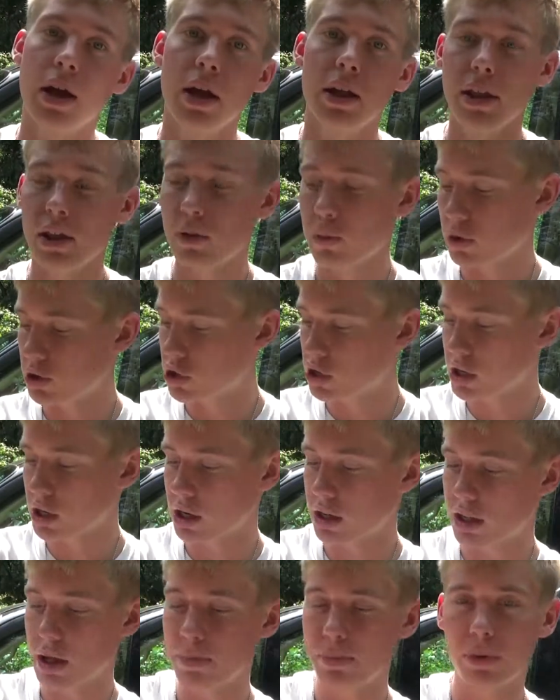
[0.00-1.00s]
This one's just like
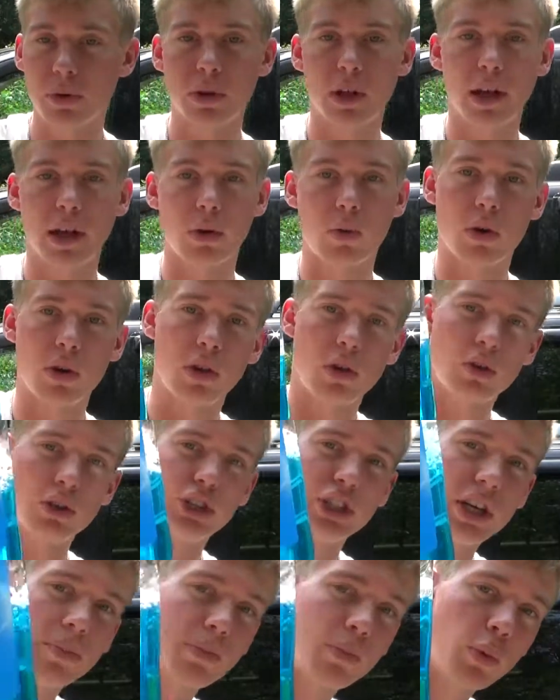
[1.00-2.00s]
simple, like one of those
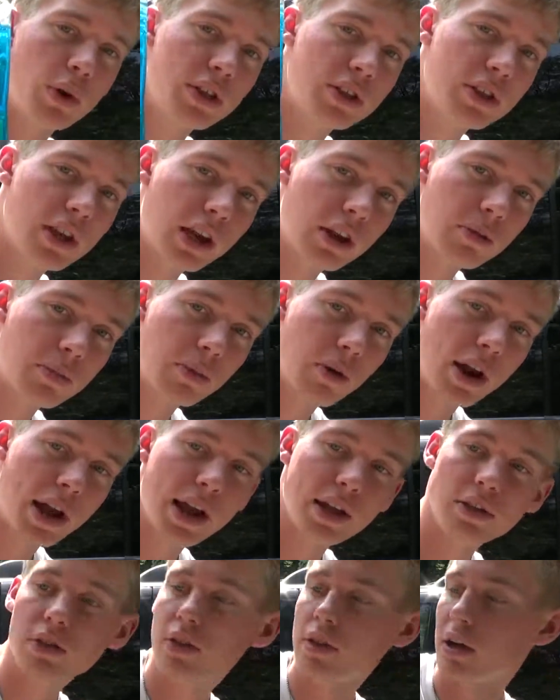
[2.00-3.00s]
cheap Windex brands,